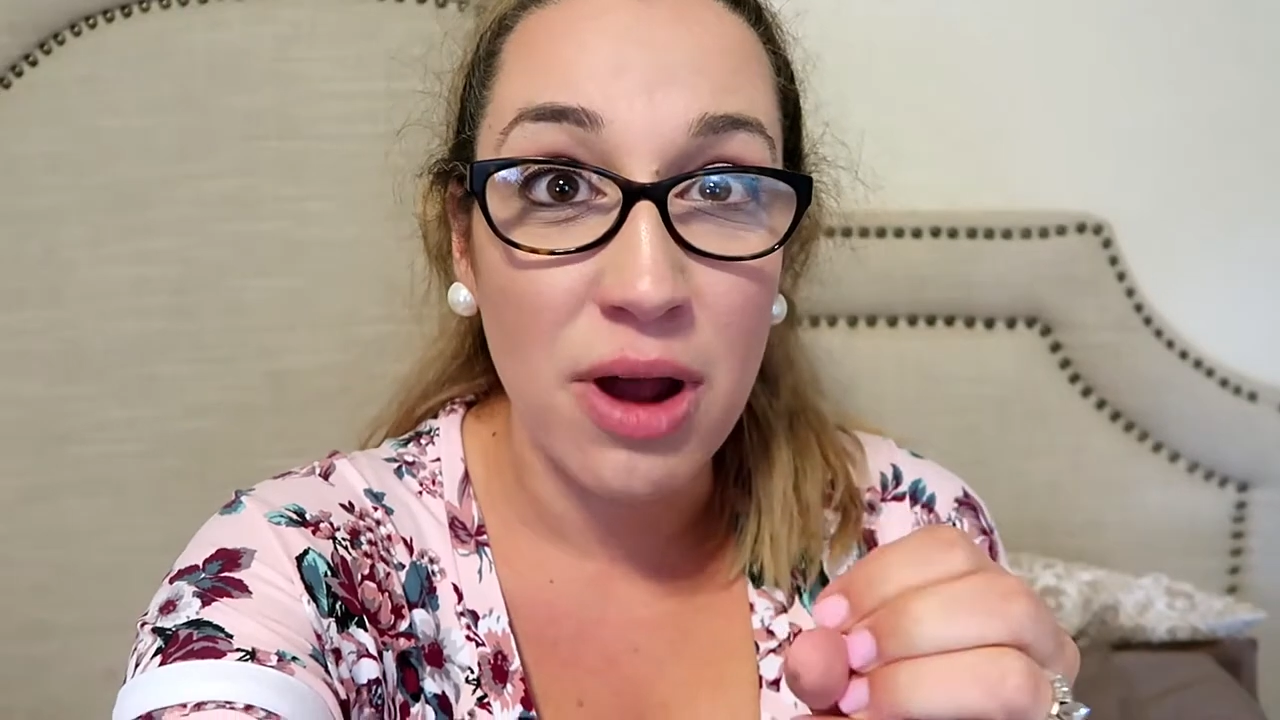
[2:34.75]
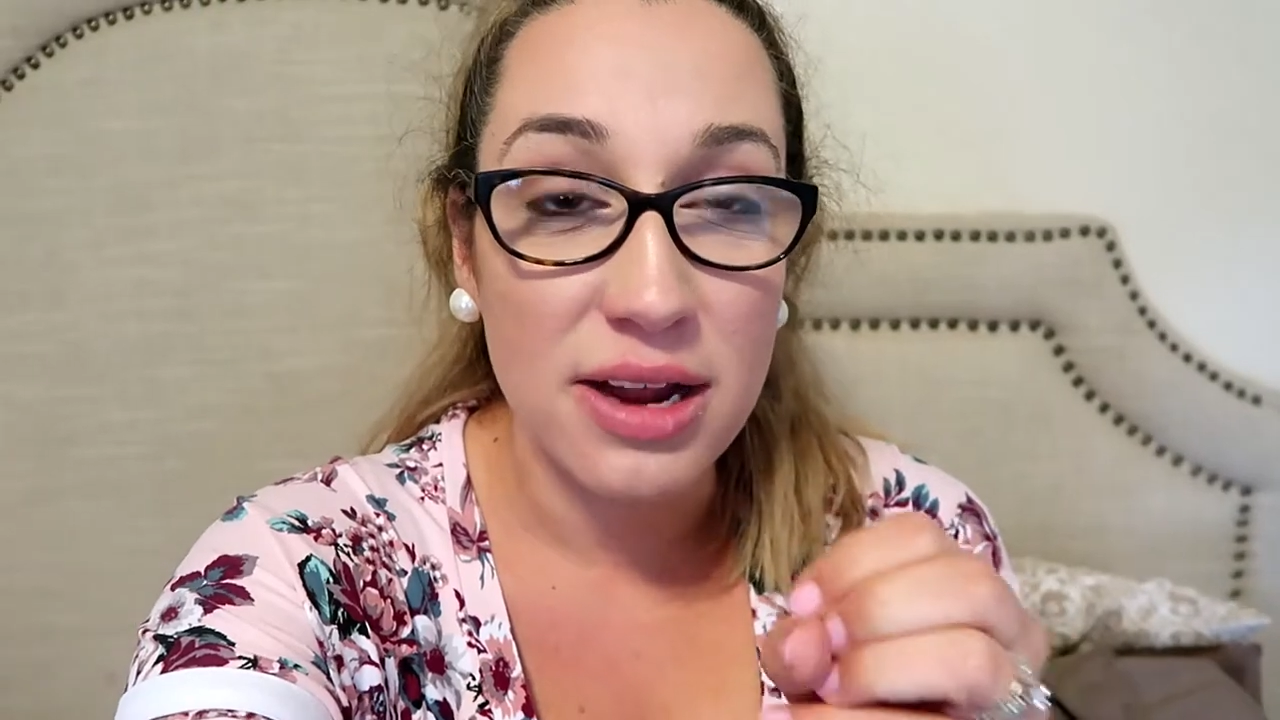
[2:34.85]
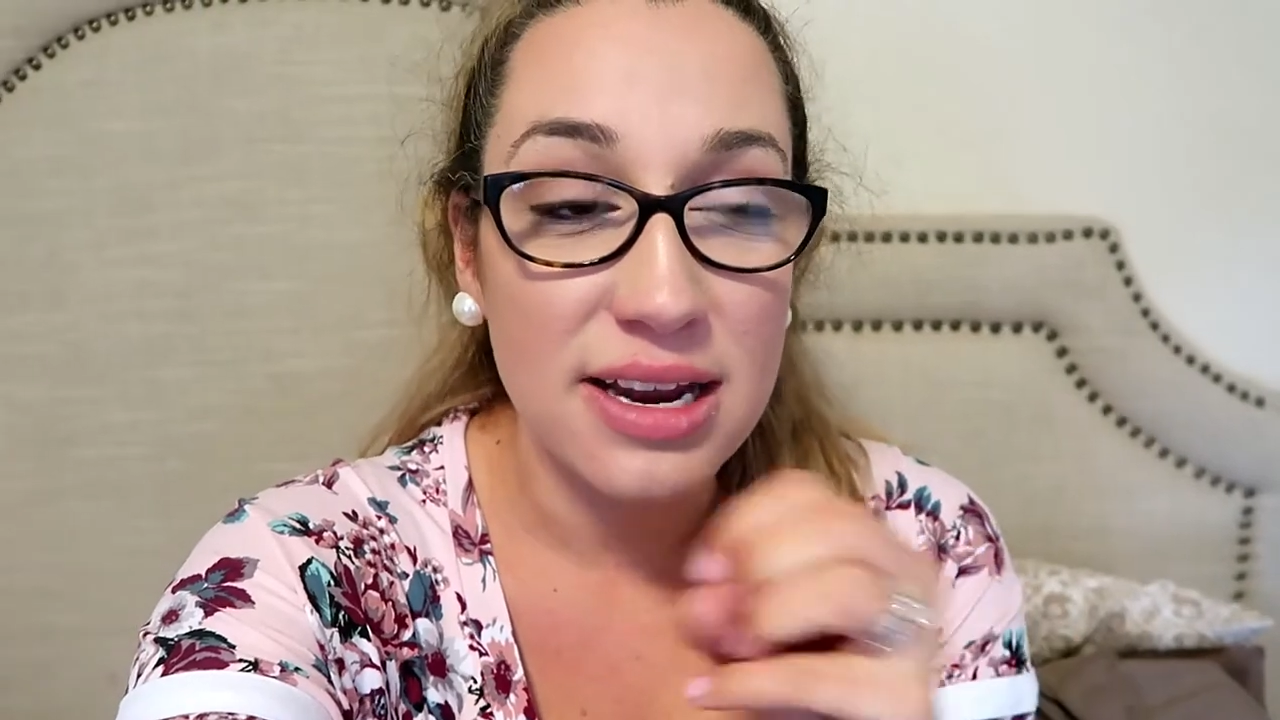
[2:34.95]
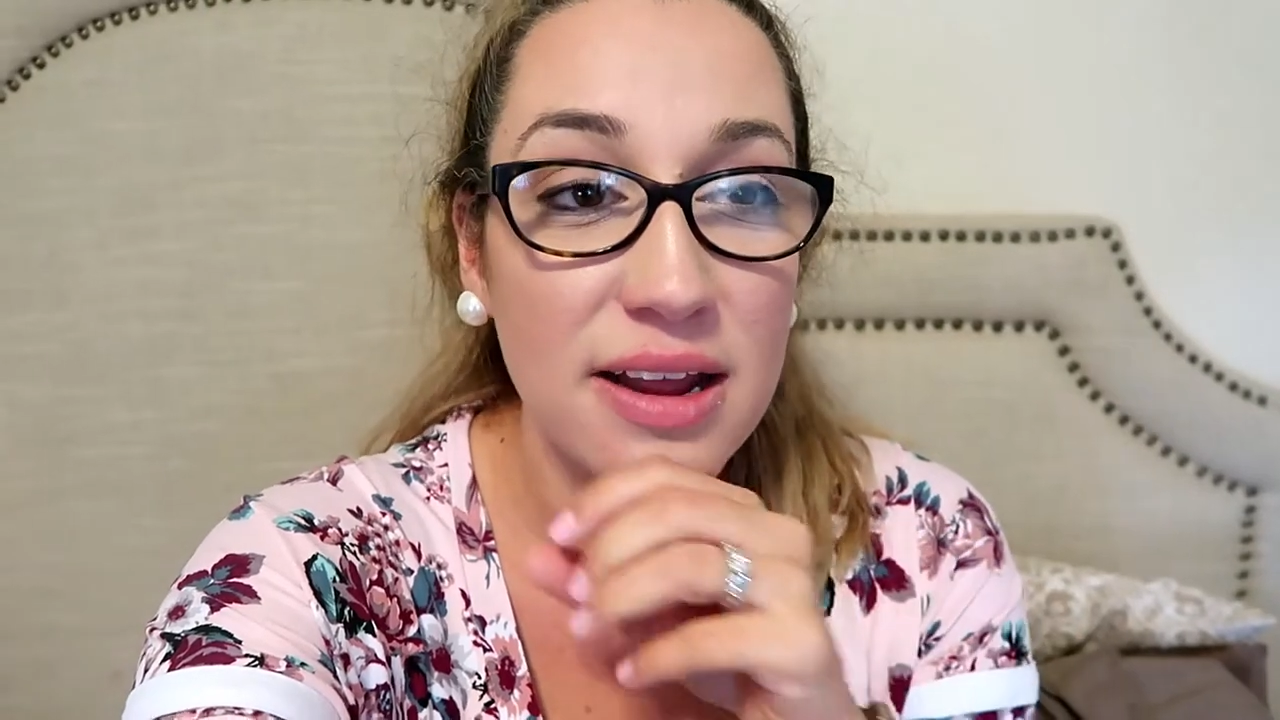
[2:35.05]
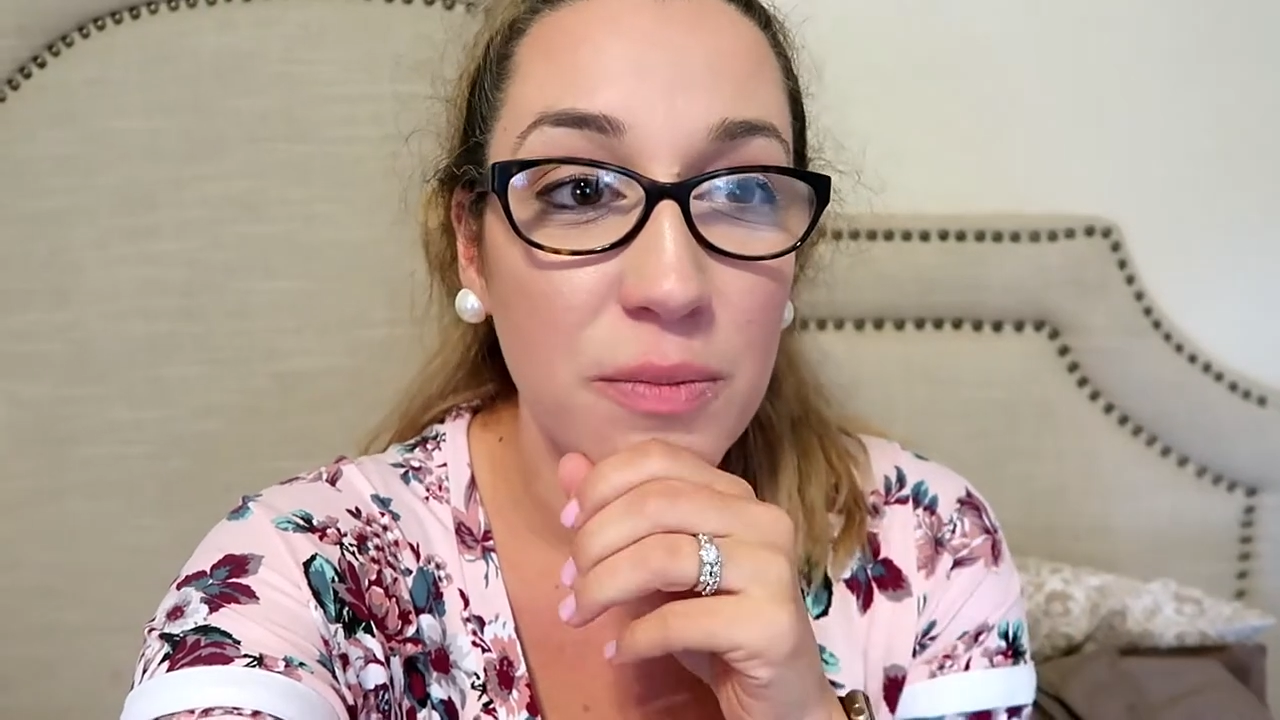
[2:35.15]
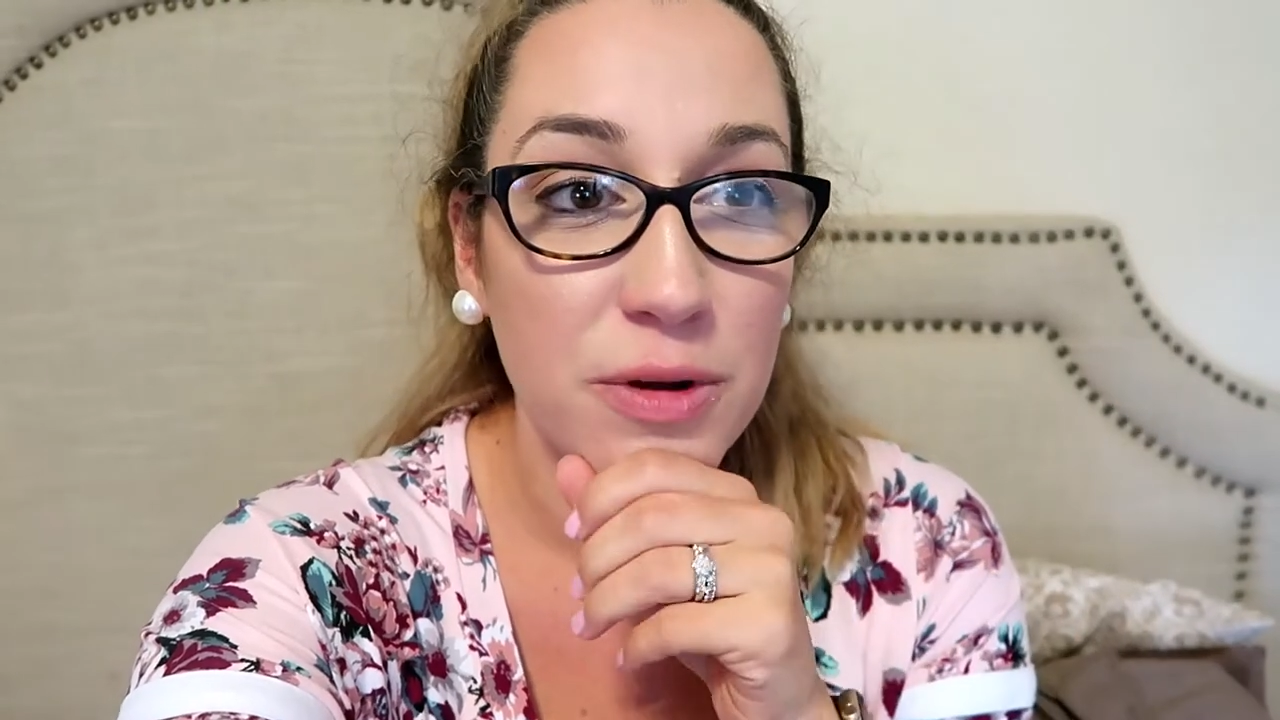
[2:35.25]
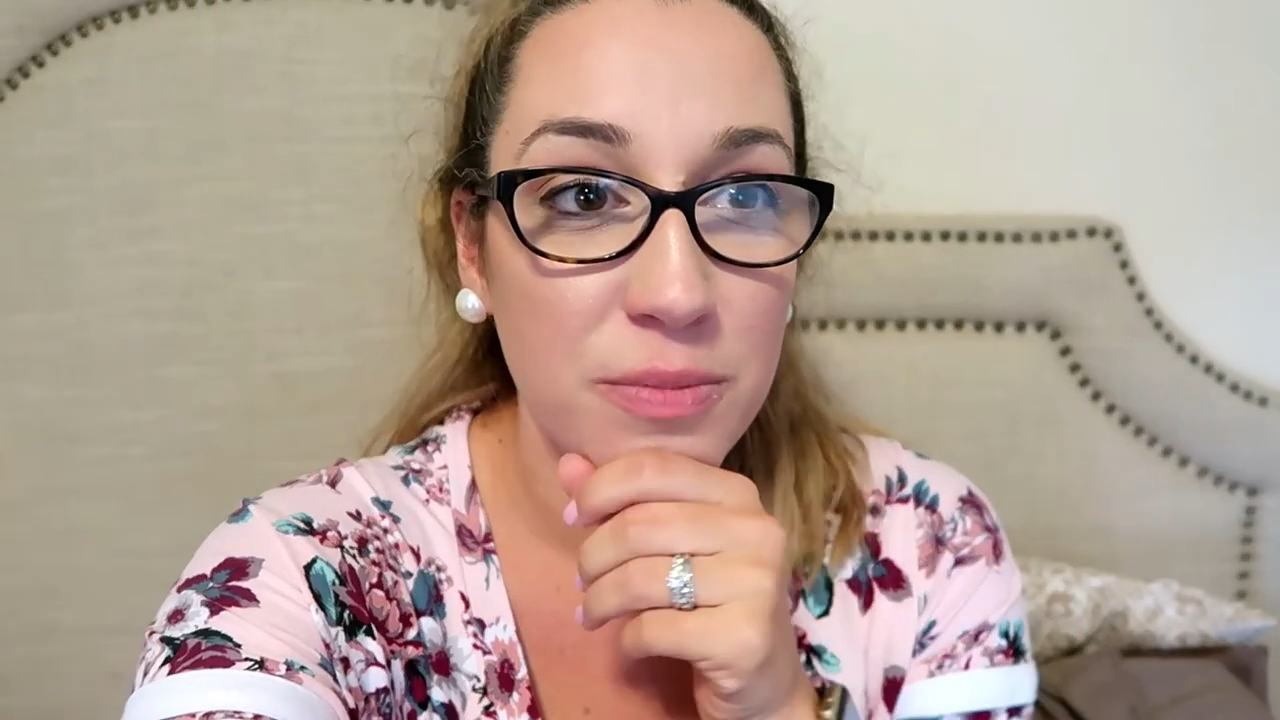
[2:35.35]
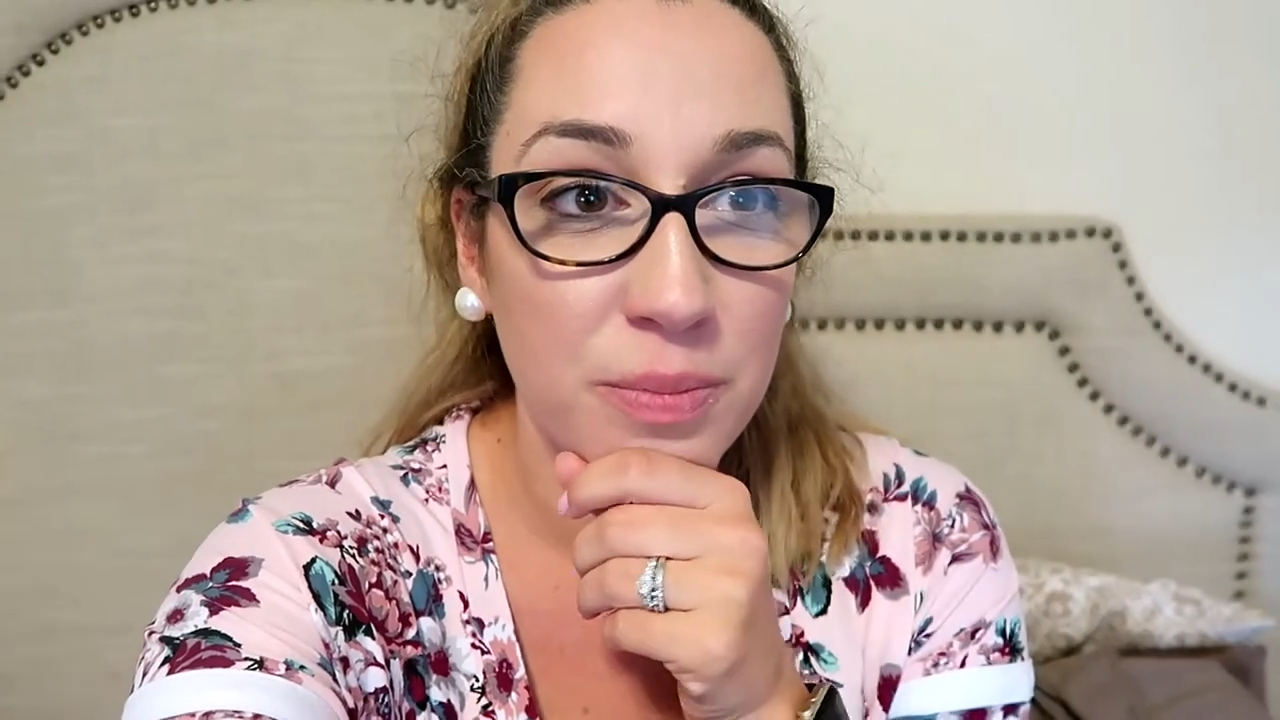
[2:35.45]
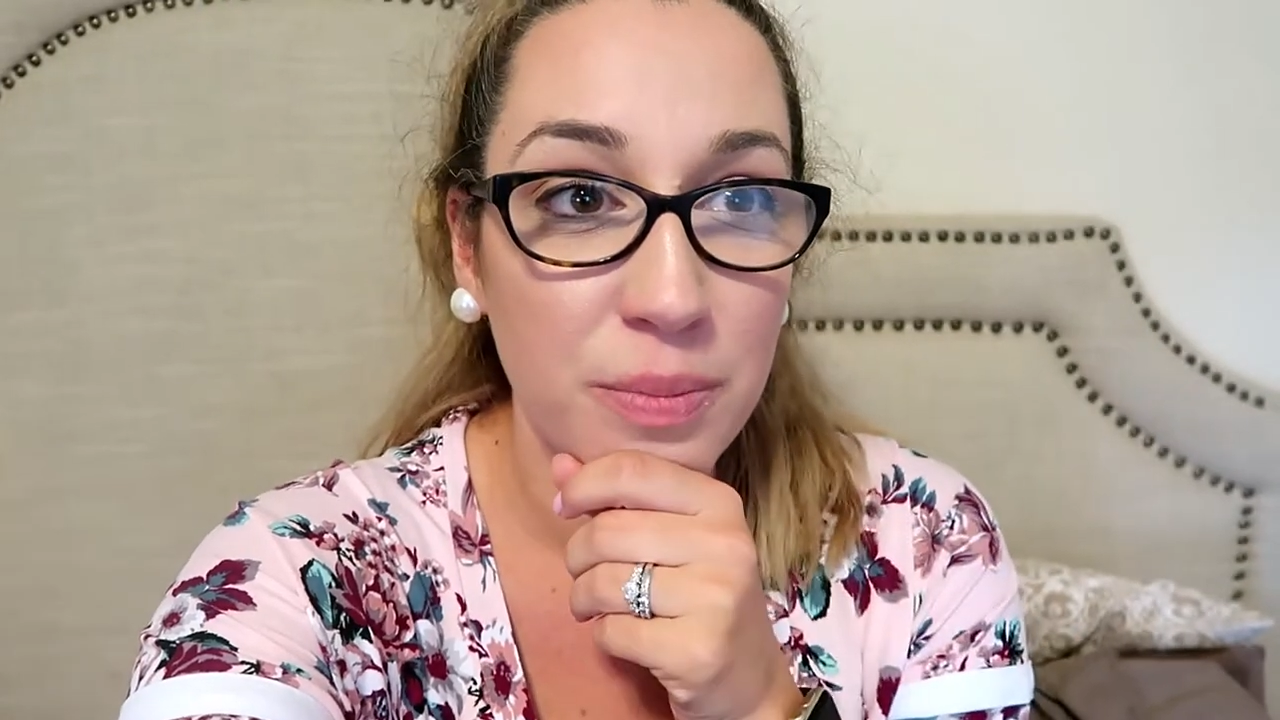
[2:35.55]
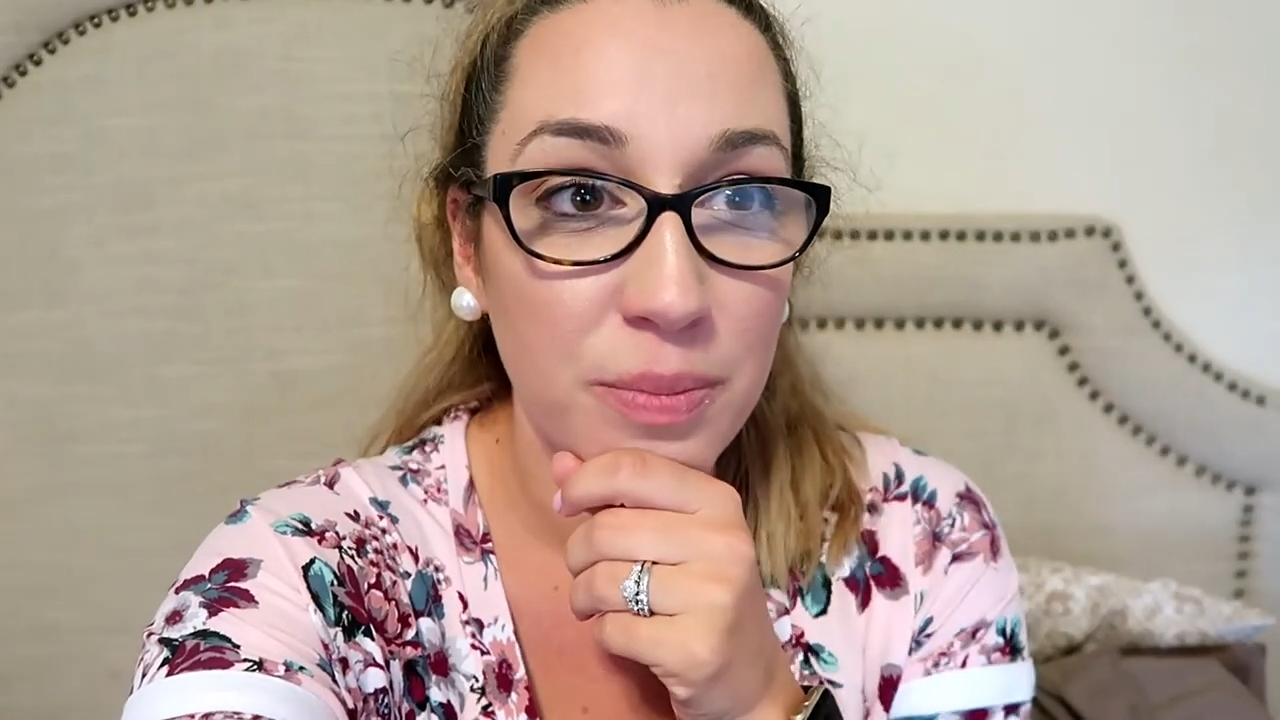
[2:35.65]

pregnant would